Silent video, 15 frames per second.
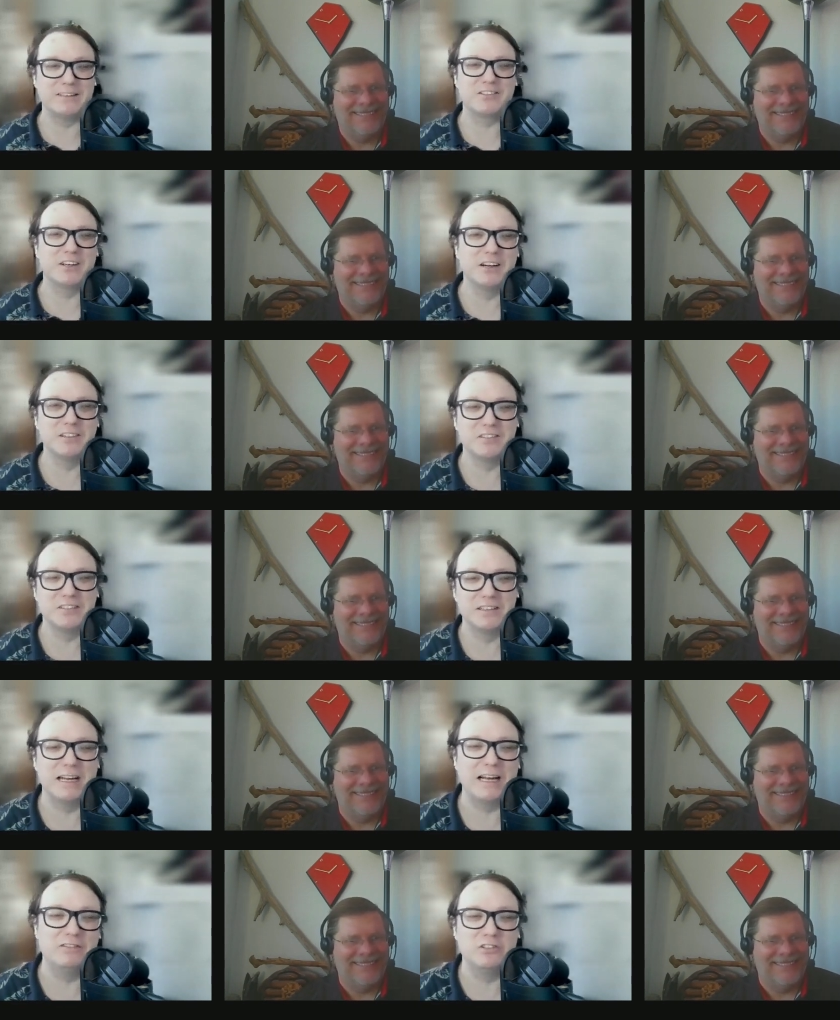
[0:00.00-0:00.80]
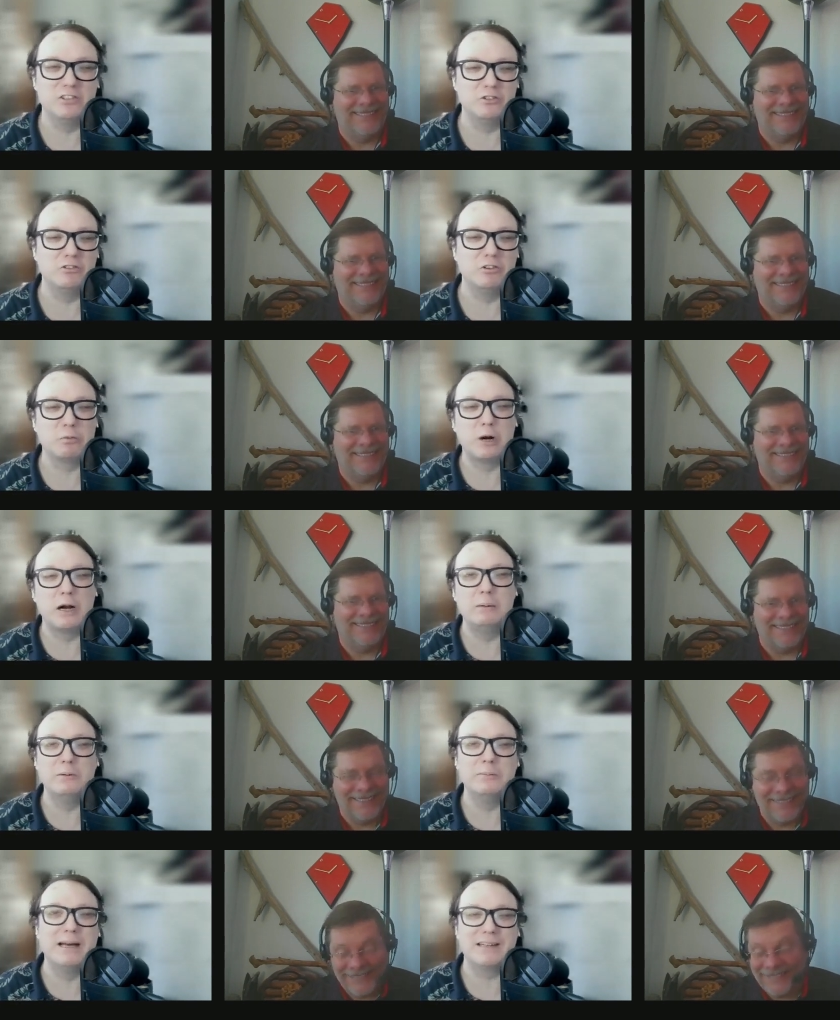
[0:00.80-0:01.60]
Speaker 1: His Cousin Have to Do with
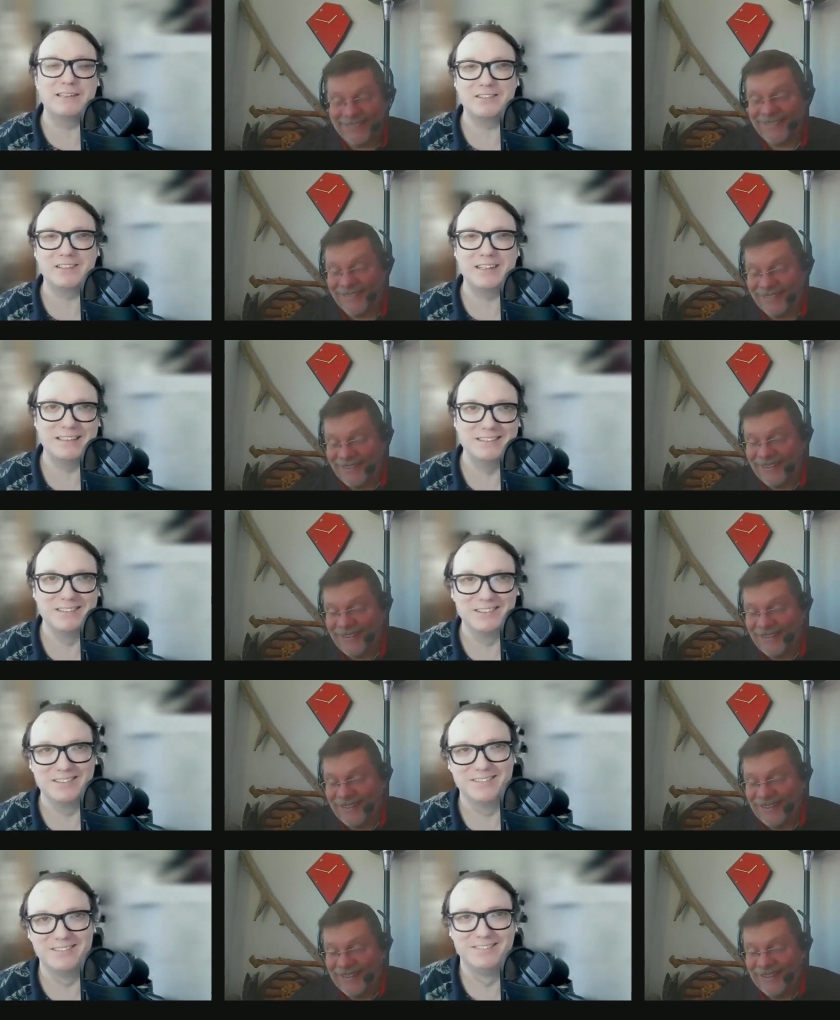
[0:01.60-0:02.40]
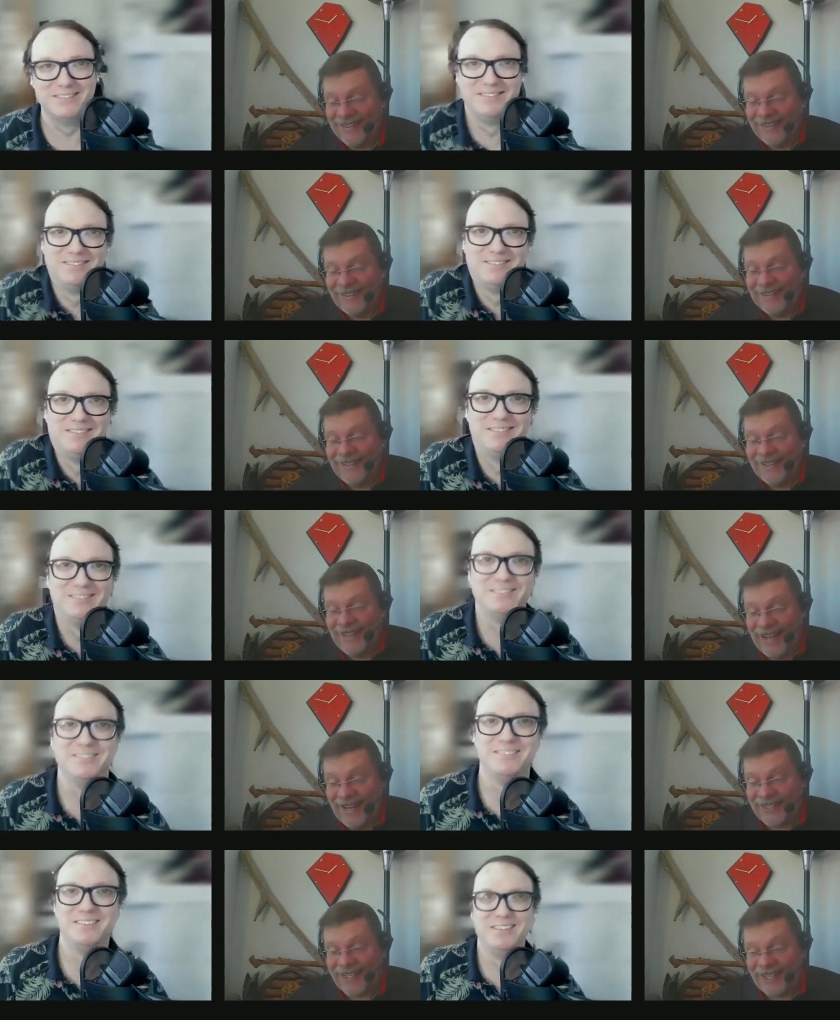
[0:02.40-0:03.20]
Problematic Saints?
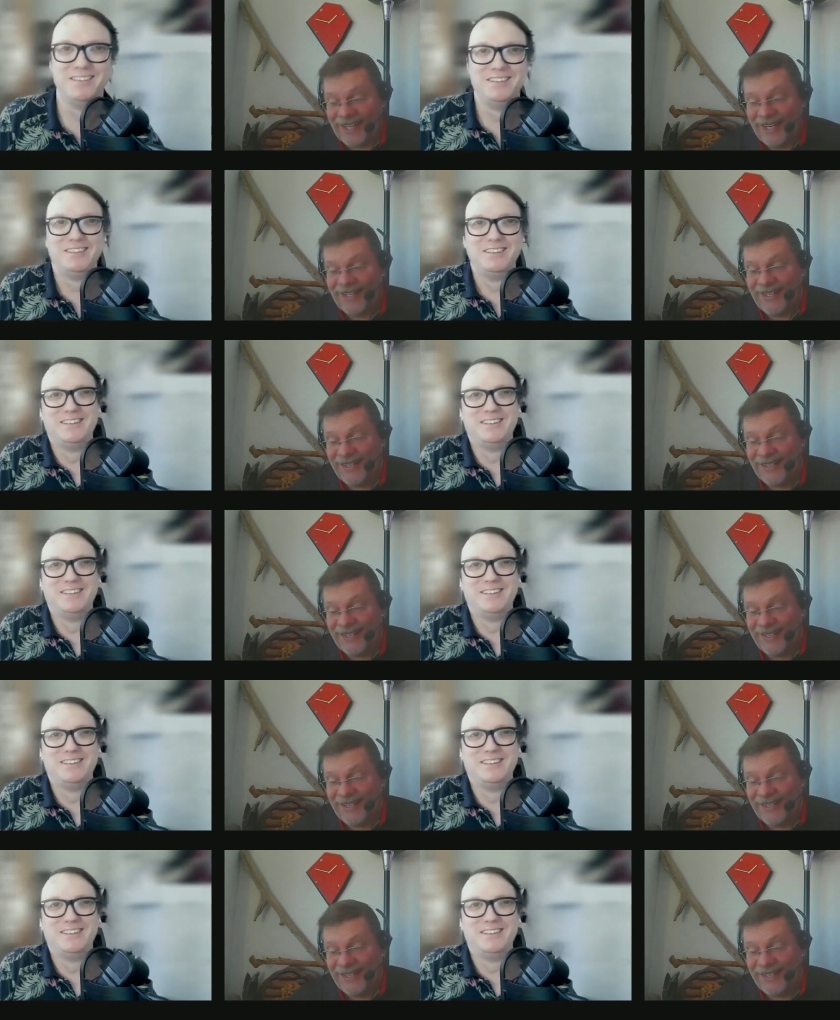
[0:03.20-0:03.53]
Yes.